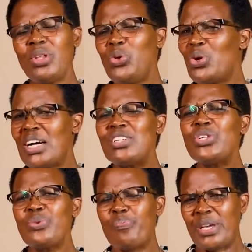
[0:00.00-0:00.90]
You can
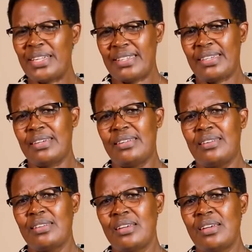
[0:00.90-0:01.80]
do better.
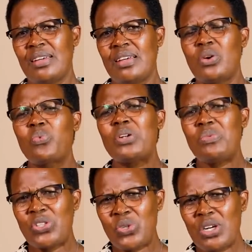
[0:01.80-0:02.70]
When
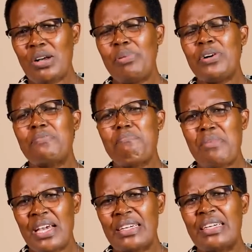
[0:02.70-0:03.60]
we talk about
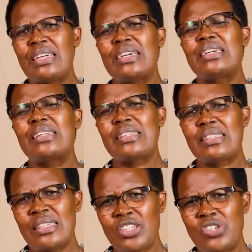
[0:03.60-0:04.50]
making
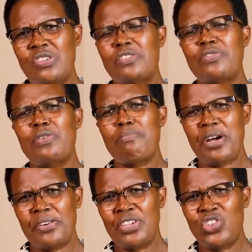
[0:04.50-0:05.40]
decisions for
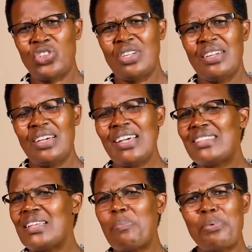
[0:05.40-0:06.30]
marriage,
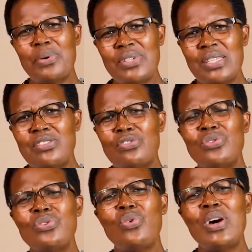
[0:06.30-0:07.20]
it's a process.
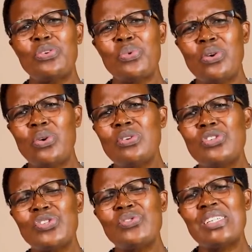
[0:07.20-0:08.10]
Do what we call
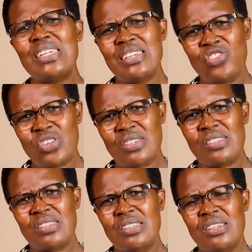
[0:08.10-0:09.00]
due
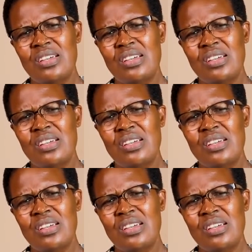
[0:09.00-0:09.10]
diligence.